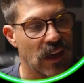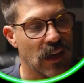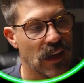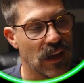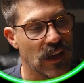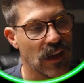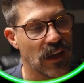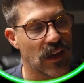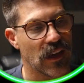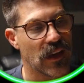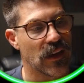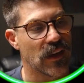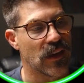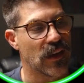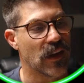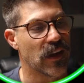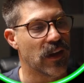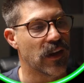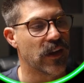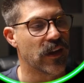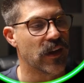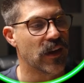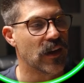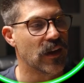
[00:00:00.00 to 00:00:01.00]
And
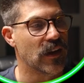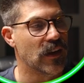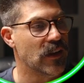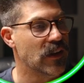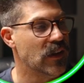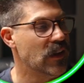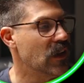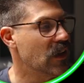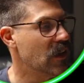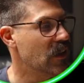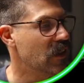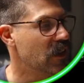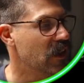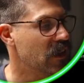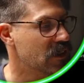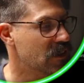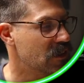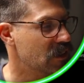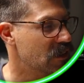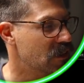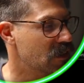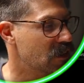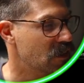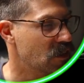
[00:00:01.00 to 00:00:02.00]
I
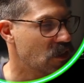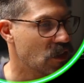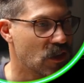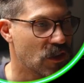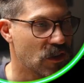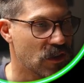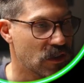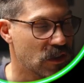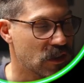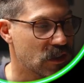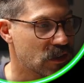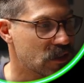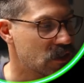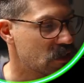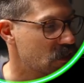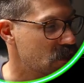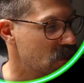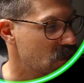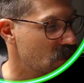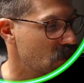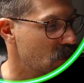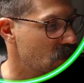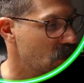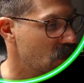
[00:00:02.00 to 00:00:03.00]
neglected to
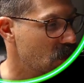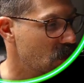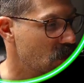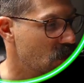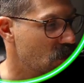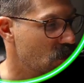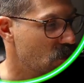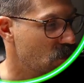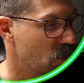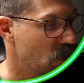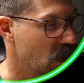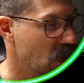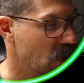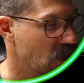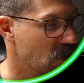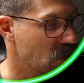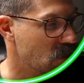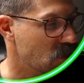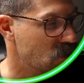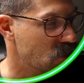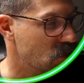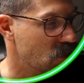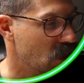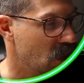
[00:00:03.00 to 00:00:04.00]
notice the
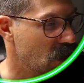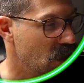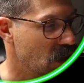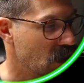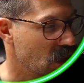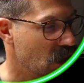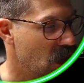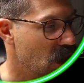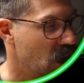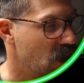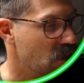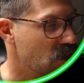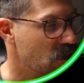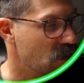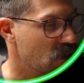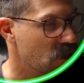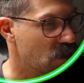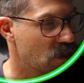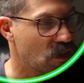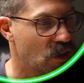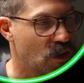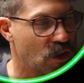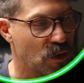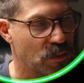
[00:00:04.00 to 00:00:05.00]
regular trading
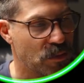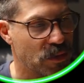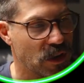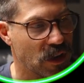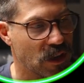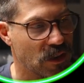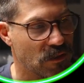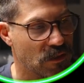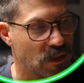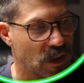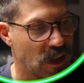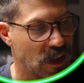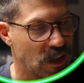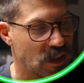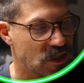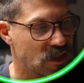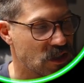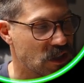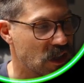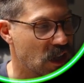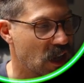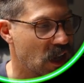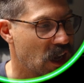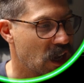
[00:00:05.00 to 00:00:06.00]
hour opening
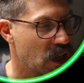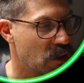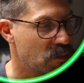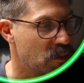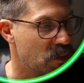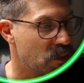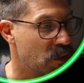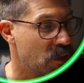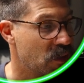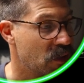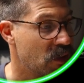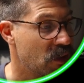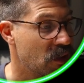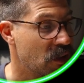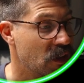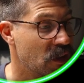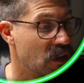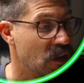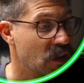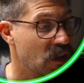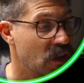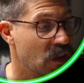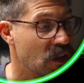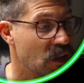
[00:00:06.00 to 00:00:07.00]
range gap,
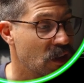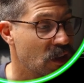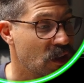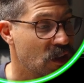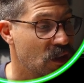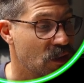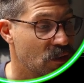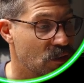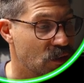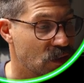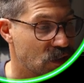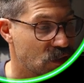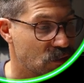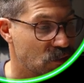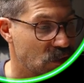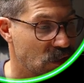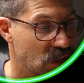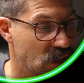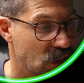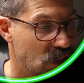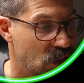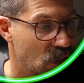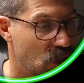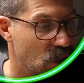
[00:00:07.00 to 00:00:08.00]
which
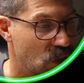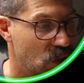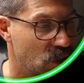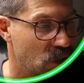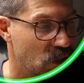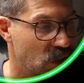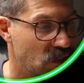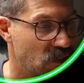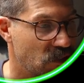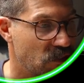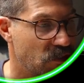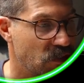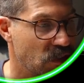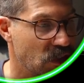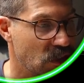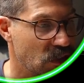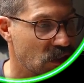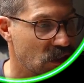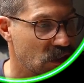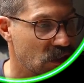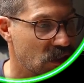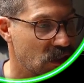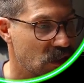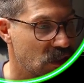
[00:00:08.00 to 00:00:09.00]
we totally
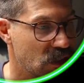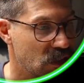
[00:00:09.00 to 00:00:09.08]
filled.